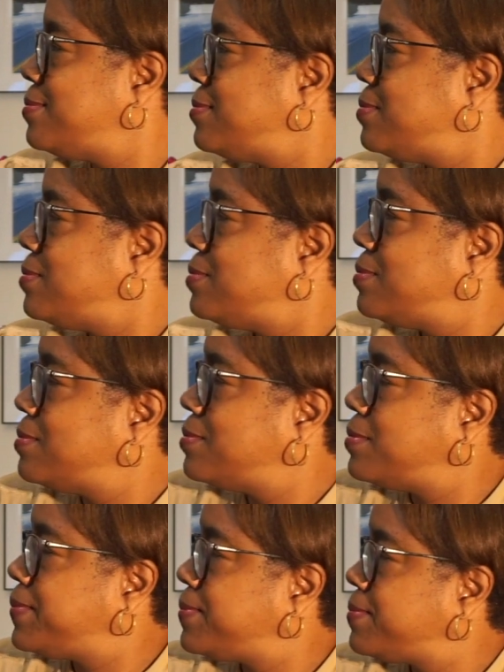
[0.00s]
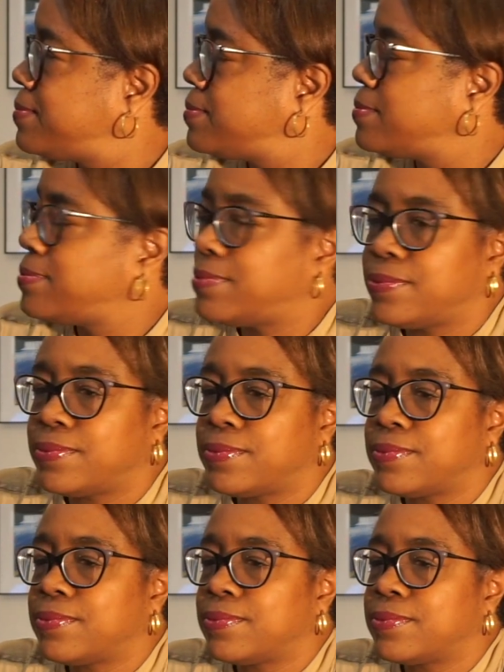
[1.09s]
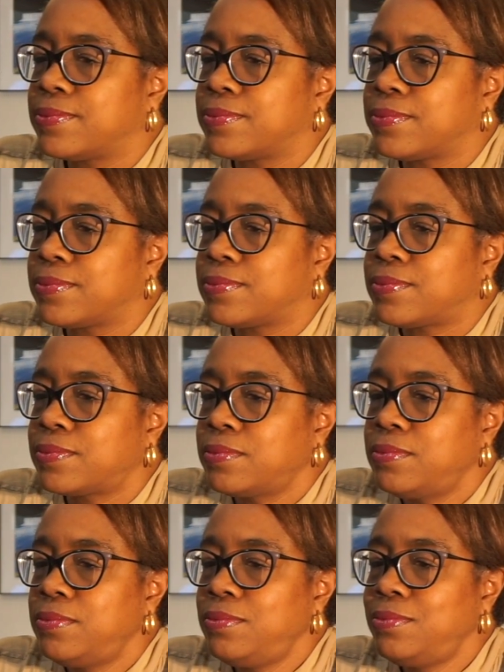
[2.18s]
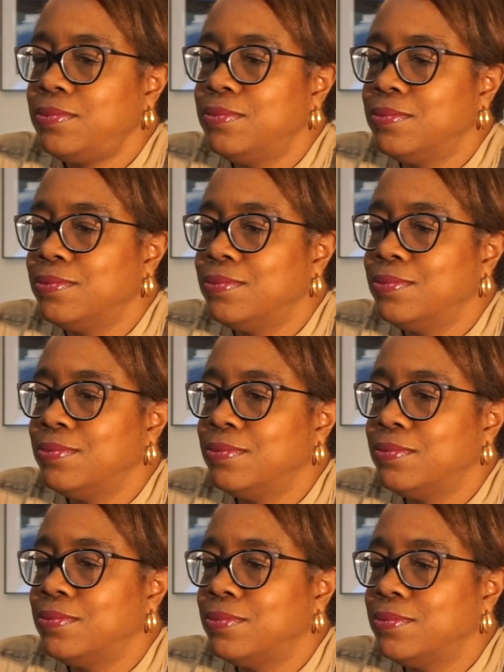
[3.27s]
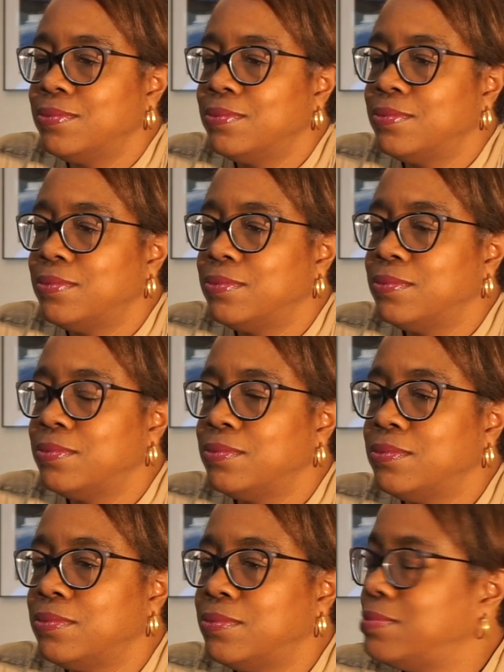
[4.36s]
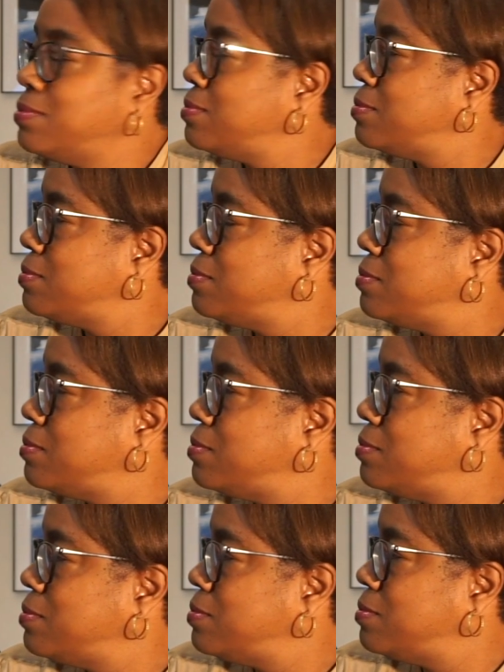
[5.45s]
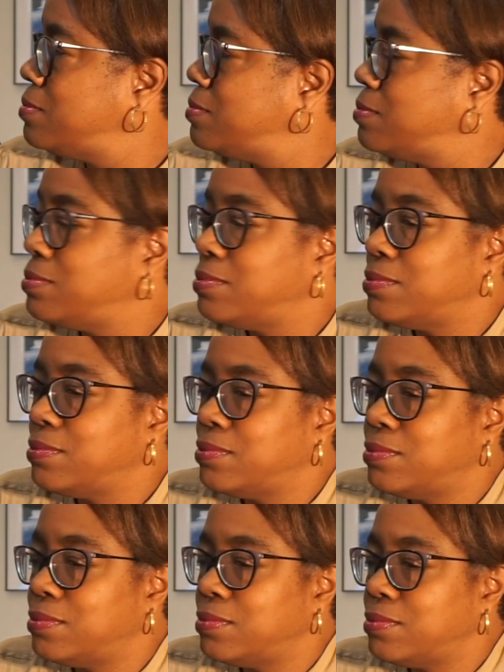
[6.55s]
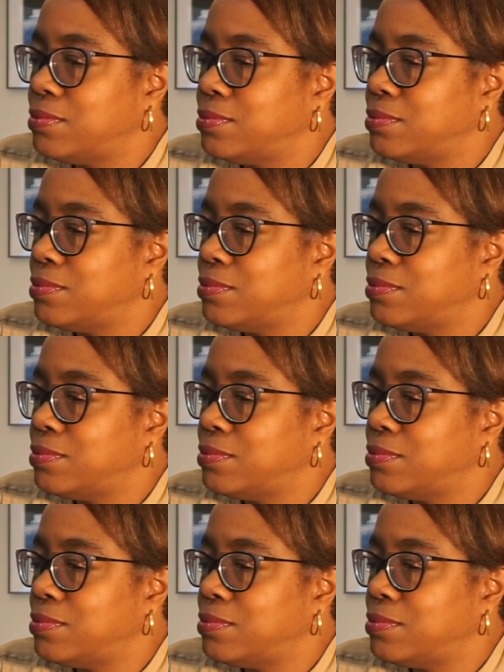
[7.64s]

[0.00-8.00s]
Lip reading: This person isn't speaking.